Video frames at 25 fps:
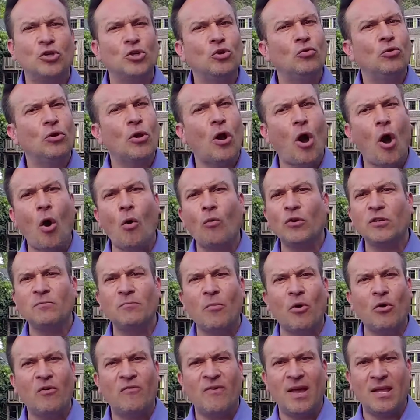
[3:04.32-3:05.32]
is you can always
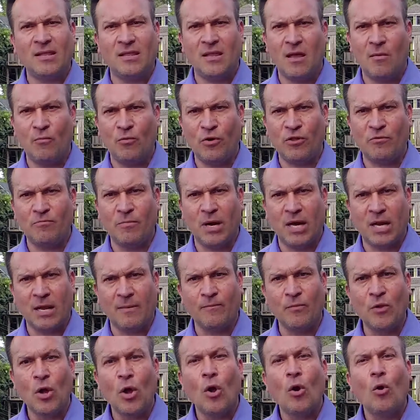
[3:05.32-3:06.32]
motivate them with
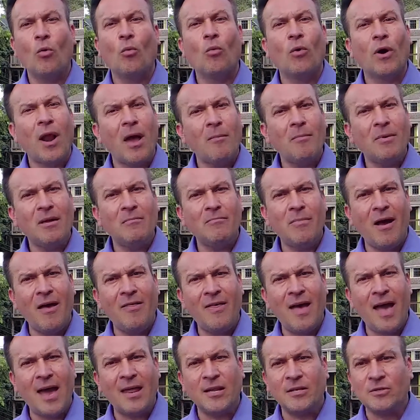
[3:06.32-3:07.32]
money. What I mean by
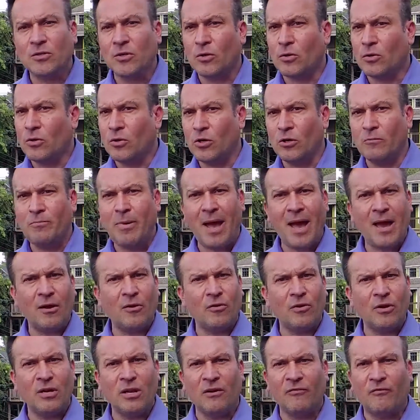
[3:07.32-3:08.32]
that is good, bad,
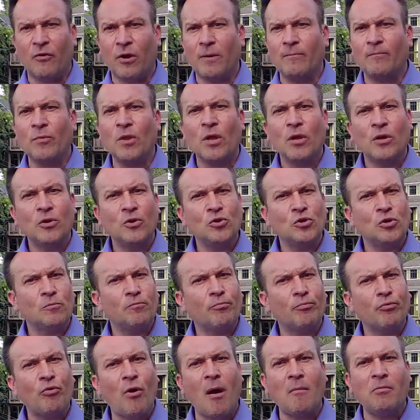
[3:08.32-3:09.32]
or indifferent, you should
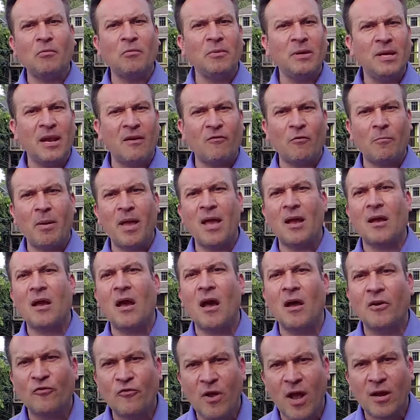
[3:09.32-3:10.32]
probably never pay a
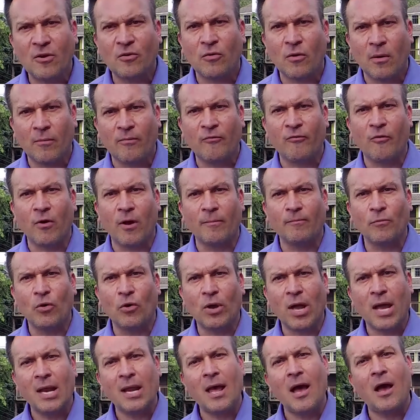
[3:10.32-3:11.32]
contractor up front.
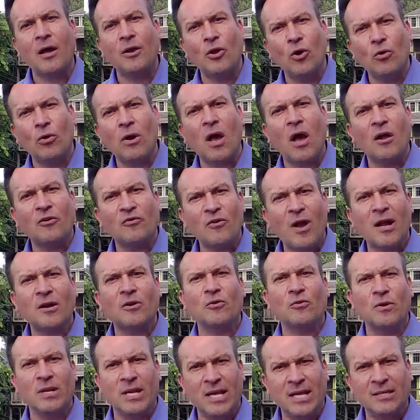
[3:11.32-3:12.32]
Okay, now I know
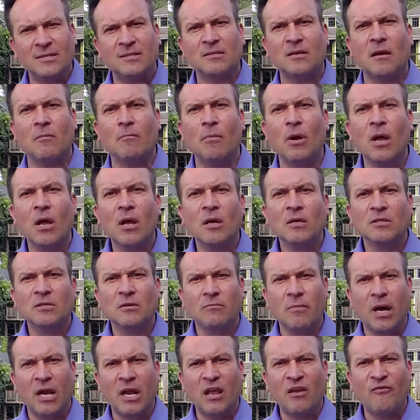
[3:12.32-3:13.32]
contractor needs some
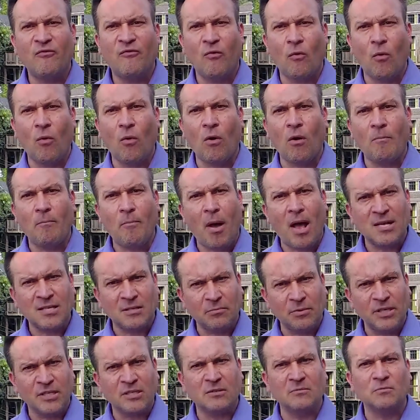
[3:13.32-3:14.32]
money for
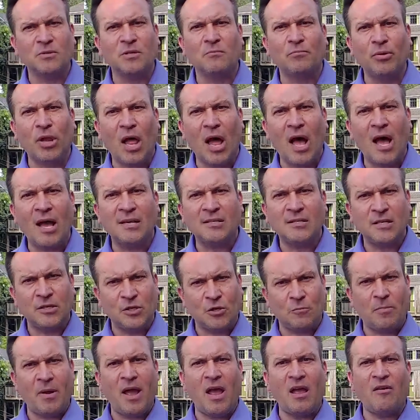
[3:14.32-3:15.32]
possibly some supplies
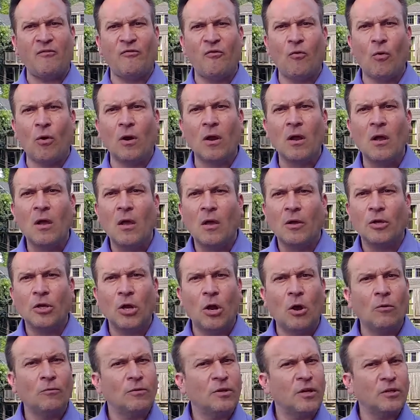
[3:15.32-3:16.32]
that you're paying for. You
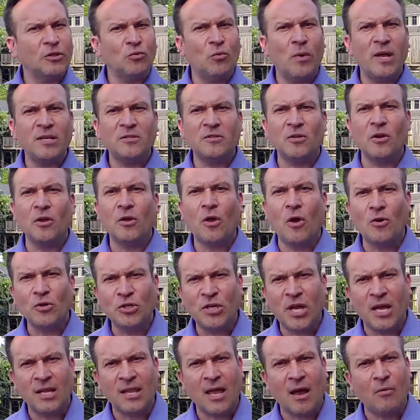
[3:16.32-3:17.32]
know, there's ways to
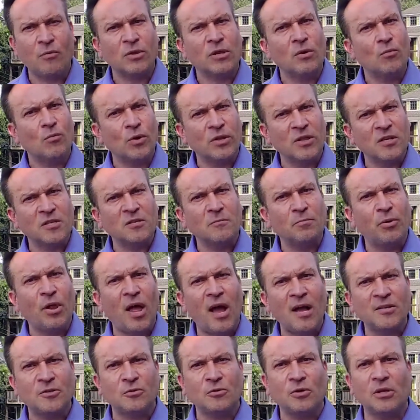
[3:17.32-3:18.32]
negotiate that with him. When the
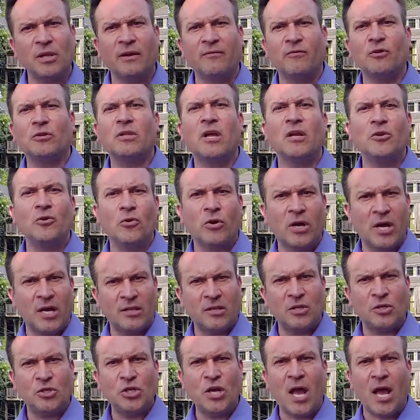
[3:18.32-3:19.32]
supplies are delivered, then you'll
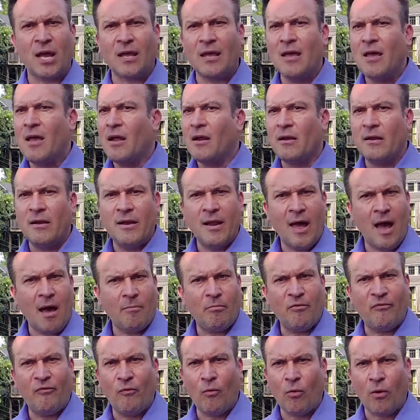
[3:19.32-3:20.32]
cut the check.
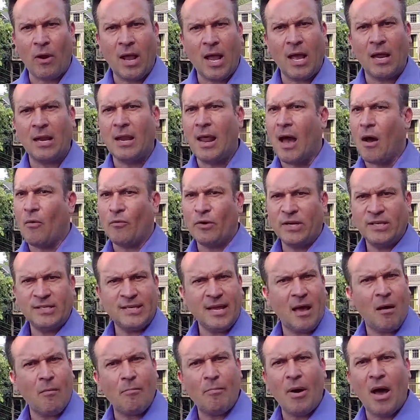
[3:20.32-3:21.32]
Not beforehand, not when
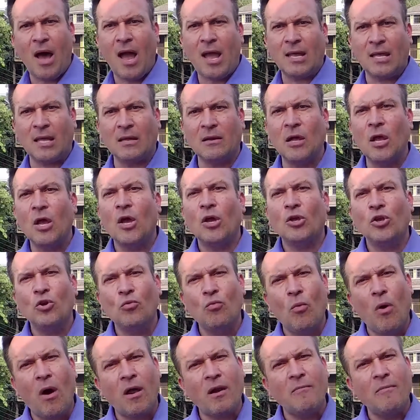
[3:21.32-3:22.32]
he's out buying it. You
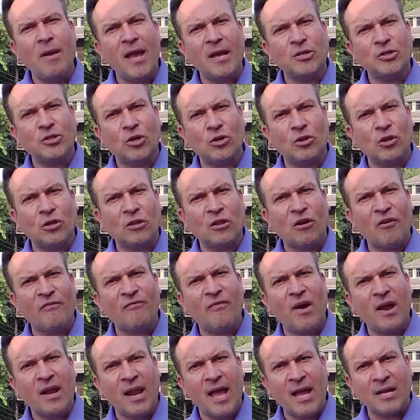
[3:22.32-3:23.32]
want to make sure that they're
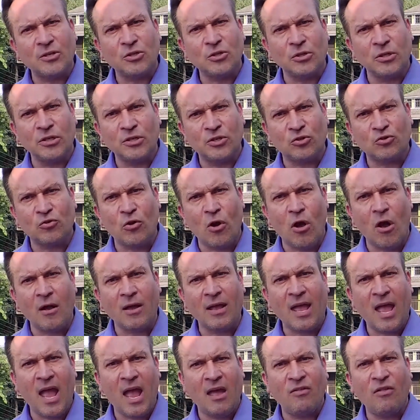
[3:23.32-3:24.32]
financially
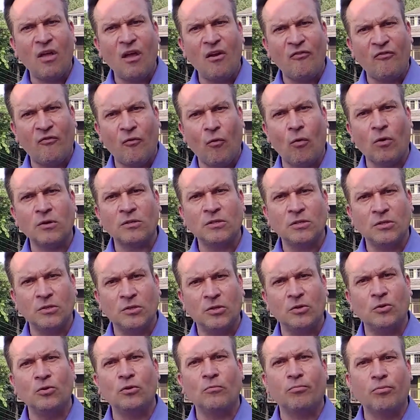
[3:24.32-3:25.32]
strong. Can they afford to
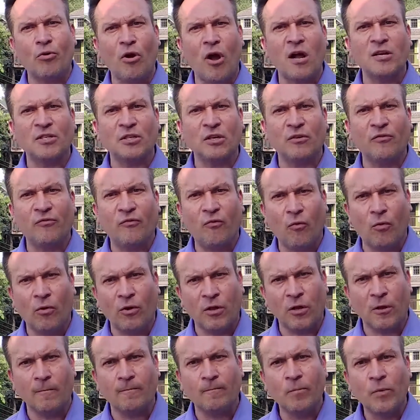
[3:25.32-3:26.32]
do the project for
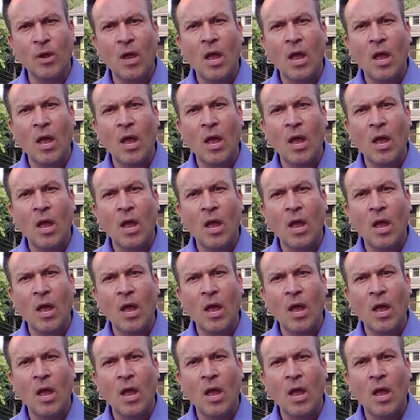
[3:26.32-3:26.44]
you?